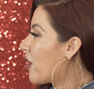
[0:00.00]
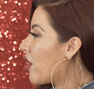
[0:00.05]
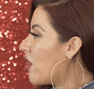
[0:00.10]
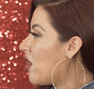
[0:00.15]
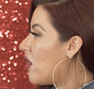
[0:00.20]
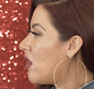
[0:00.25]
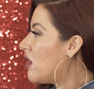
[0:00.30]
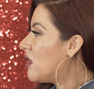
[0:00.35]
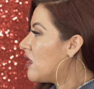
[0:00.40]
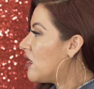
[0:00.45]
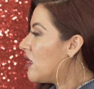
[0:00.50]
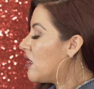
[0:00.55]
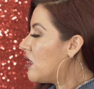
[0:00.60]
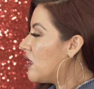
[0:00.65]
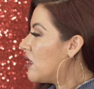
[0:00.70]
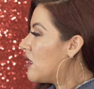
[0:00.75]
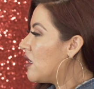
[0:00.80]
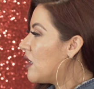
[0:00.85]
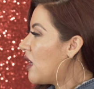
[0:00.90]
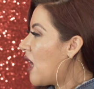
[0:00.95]
girl,
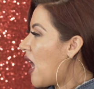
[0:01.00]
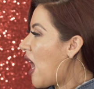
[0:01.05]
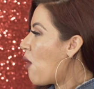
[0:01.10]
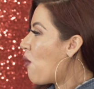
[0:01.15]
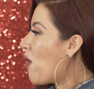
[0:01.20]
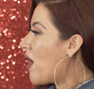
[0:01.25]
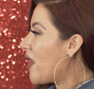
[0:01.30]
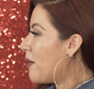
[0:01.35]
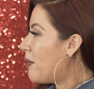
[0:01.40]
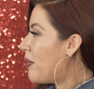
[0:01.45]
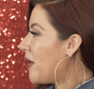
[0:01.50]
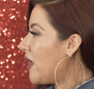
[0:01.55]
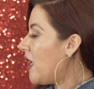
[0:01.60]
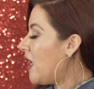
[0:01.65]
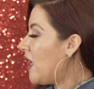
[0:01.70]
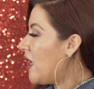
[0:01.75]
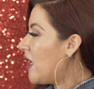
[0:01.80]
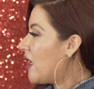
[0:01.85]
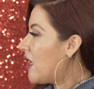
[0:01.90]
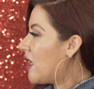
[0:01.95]
I want to
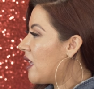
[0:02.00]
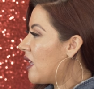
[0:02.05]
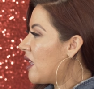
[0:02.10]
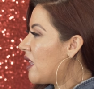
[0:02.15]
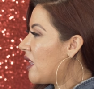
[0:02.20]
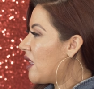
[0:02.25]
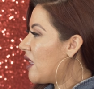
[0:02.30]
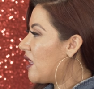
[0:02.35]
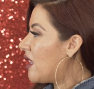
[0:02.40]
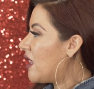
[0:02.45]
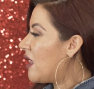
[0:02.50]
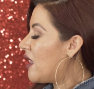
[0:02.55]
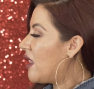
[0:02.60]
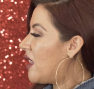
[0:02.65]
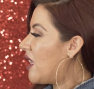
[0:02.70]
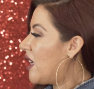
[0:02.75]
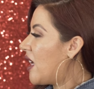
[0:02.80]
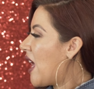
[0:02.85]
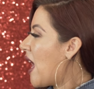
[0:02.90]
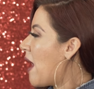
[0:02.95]
be
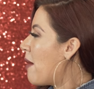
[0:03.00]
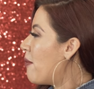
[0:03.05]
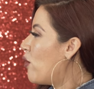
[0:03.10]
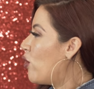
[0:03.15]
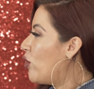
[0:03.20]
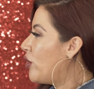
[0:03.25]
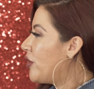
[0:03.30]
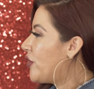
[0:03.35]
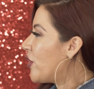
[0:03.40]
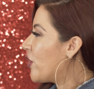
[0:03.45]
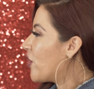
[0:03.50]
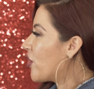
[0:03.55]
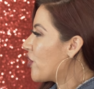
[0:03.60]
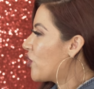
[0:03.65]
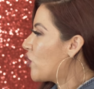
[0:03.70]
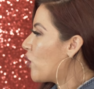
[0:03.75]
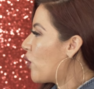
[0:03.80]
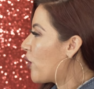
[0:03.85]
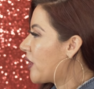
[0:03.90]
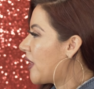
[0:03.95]
the jamon to your
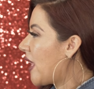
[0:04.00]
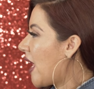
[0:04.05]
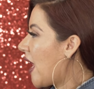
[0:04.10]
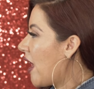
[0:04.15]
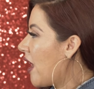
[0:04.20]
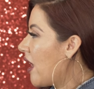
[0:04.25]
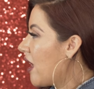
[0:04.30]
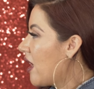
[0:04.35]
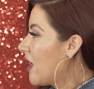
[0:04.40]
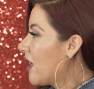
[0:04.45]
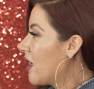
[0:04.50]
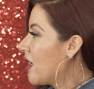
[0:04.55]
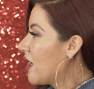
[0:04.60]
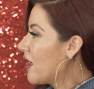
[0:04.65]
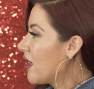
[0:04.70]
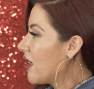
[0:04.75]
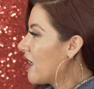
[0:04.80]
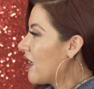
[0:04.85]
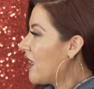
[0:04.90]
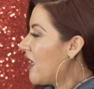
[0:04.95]
torta.
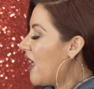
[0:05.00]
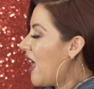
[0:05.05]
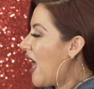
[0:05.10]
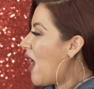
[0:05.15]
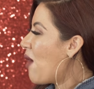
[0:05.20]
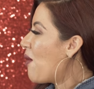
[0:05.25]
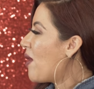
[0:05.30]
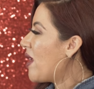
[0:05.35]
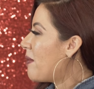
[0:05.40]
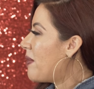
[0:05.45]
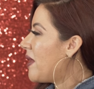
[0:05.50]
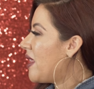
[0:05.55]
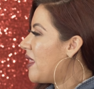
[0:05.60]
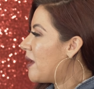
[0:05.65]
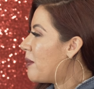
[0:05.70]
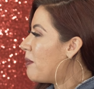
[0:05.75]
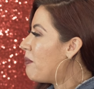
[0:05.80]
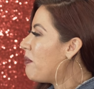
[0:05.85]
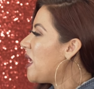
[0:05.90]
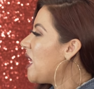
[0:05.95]
I want to be
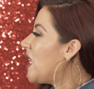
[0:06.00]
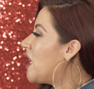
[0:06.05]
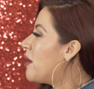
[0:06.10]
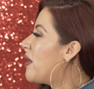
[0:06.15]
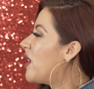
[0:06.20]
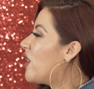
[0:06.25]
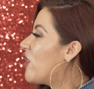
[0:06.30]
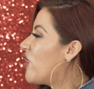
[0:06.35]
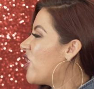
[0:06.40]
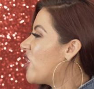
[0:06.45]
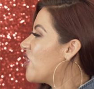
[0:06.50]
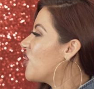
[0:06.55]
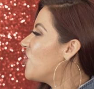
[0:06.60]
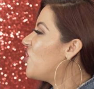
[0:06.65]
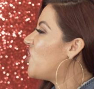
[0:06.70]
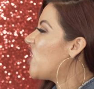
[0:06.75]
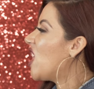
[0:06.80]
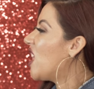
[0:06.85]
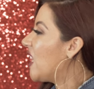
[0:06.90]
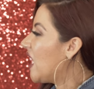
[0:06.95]
the peanut butter to your
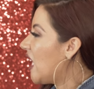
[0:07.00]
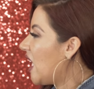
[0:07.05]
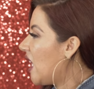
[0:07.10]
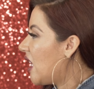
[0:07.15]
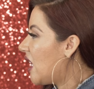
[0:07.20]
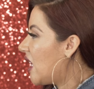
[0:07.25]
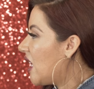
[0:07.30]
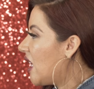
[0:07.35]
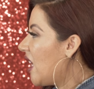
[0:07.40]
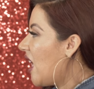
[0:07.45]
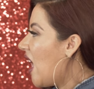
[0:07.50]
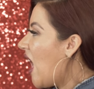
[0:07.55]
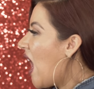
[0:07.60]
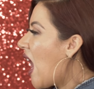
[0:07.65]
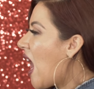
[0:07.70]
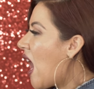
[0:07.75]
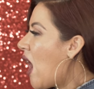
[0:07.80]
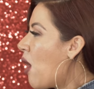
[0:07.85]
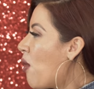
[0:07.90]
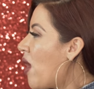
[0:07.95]
jelly.
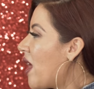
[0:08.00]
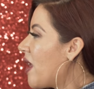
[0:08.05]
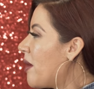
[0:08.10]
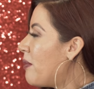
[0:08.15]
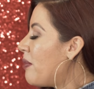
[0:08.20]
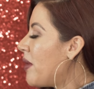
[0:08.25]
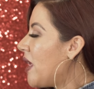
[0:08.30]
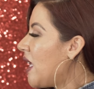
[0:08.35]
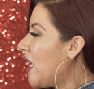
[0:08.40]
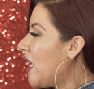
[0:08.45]
I want to